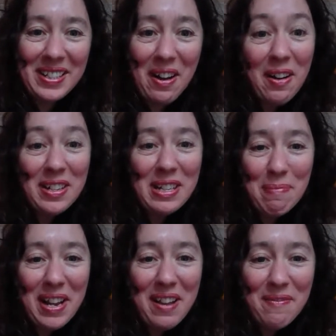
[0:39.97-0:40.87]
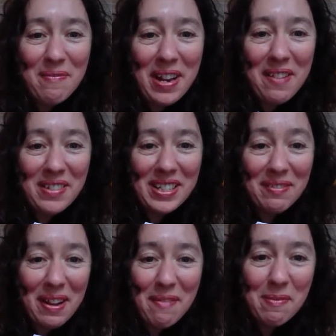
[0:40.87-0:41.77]
hard to believe many of us have
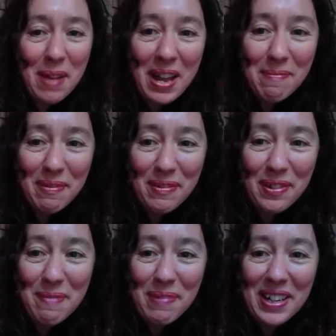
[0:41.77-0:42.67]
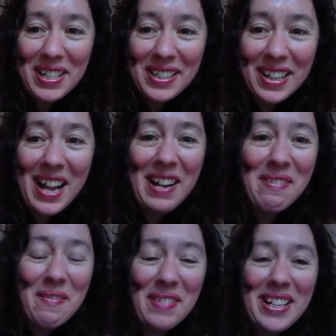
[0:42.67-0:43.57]
never met before in person. Hello,
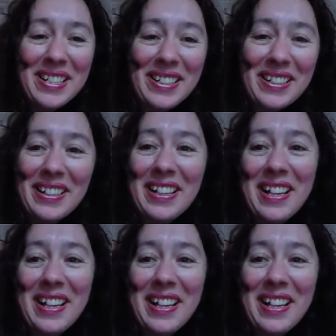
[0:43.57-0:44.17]
Amanda.